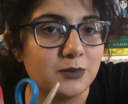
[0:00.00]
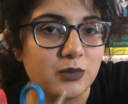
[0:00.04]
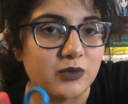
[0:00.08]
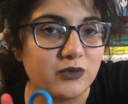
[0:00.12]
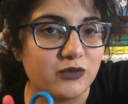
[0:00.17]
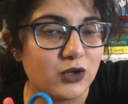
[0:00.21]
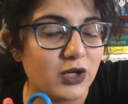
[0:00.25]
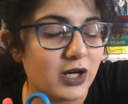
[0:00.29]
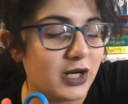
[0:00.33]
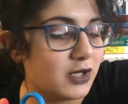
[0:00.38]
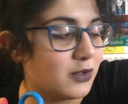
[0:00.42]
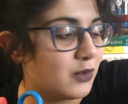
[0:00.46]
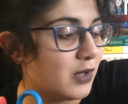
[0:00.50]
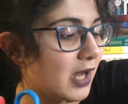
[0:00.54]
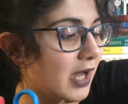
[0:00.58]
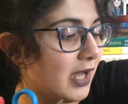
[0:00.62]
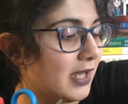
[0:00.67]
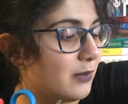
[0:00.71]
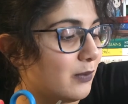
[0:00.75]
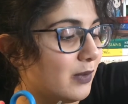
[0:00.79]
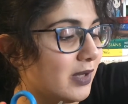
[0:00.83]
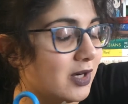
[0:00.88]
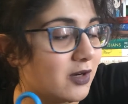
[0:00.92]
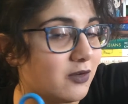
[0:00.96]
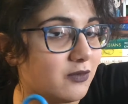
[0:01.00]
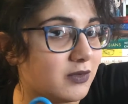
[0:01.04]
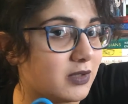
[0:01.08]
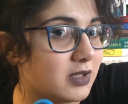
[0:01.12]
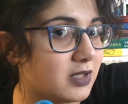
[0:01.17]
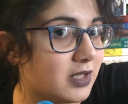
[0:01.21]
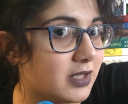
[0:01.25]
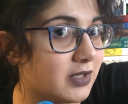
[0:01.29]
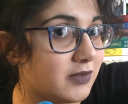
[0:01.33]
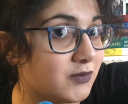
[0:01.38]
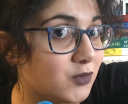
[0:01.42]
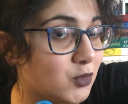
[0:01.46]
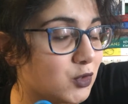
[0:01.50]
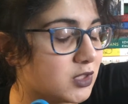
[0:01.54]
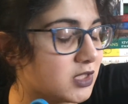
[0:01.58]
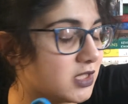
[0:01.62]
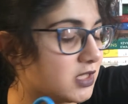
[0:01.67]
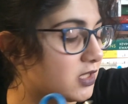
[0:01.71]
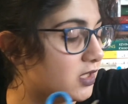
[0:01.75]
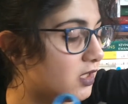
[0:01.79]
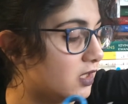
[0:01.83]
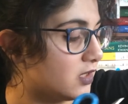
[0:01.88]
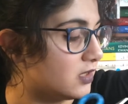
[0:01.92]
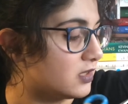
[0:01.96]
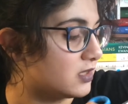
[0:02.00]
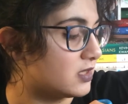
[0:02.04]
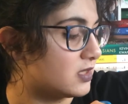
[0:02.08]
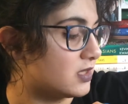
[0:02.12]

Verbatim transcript: before I do, I went over like $14.